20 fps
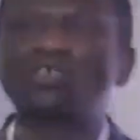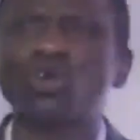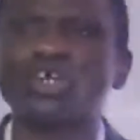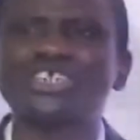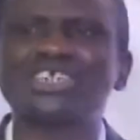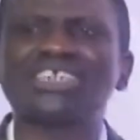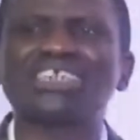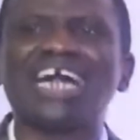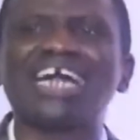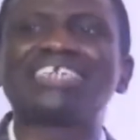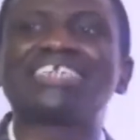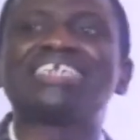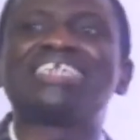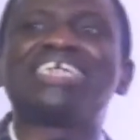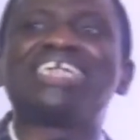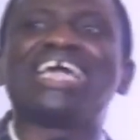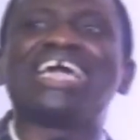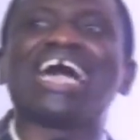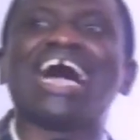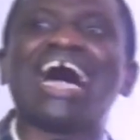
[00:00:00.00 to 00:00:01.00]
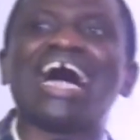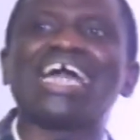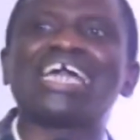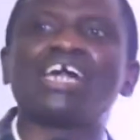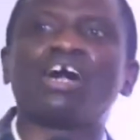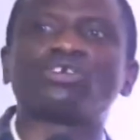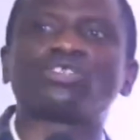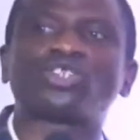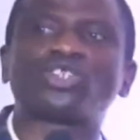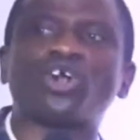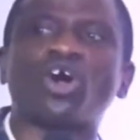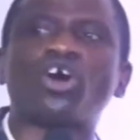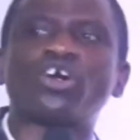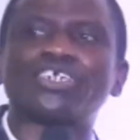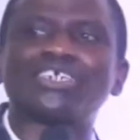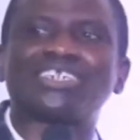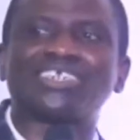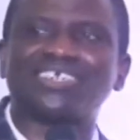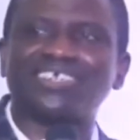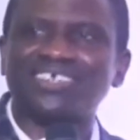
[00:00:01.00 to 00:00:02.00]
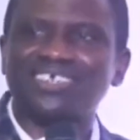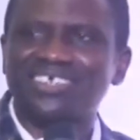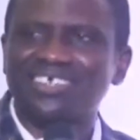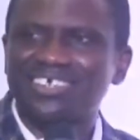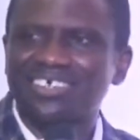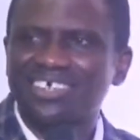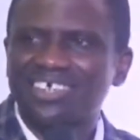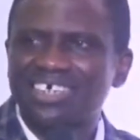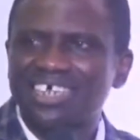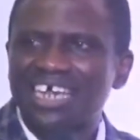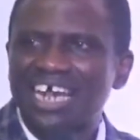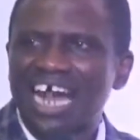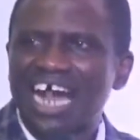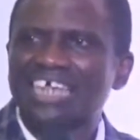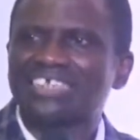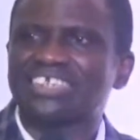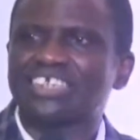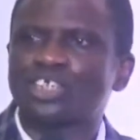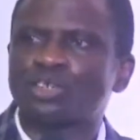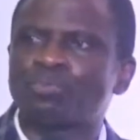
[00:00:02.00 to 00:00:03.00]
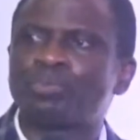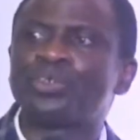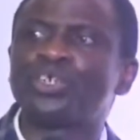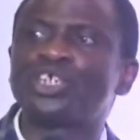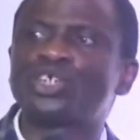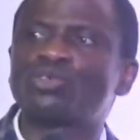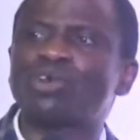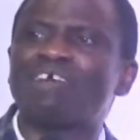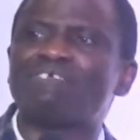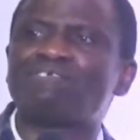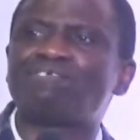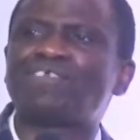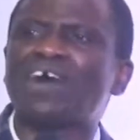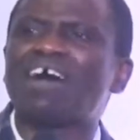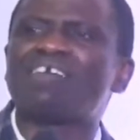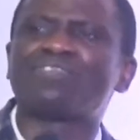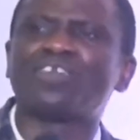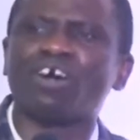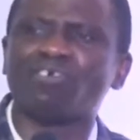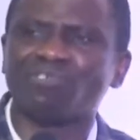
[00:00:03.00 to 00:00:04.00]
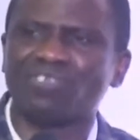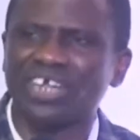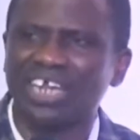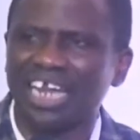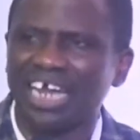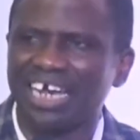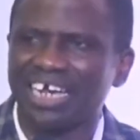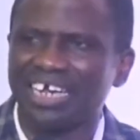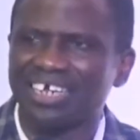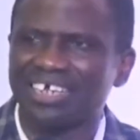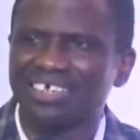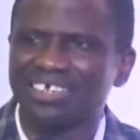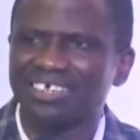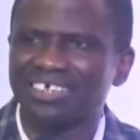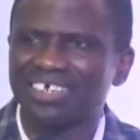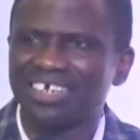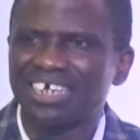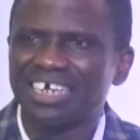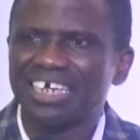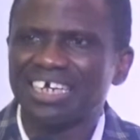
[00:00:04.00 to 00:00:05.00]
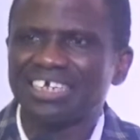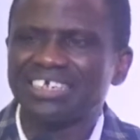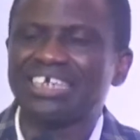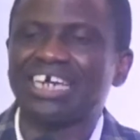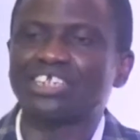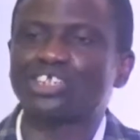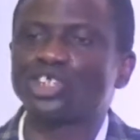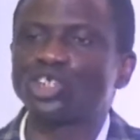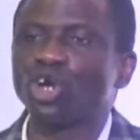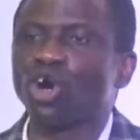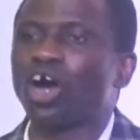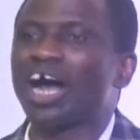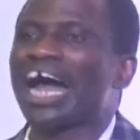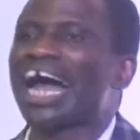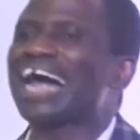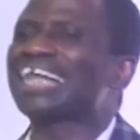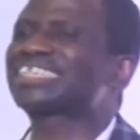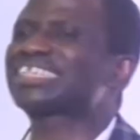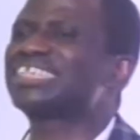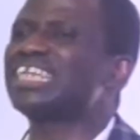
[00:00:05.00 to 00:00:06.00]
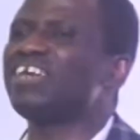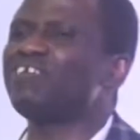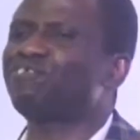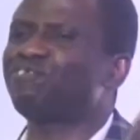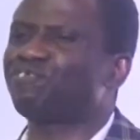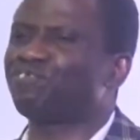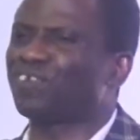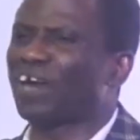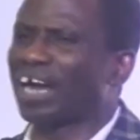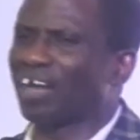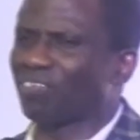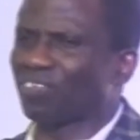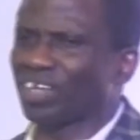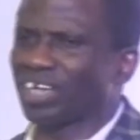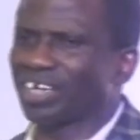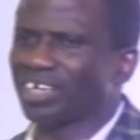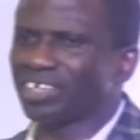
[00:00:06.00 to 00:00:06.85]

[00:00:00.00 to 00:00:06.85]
was standing in a higher authority as the spiritual father of the land. That your earthly father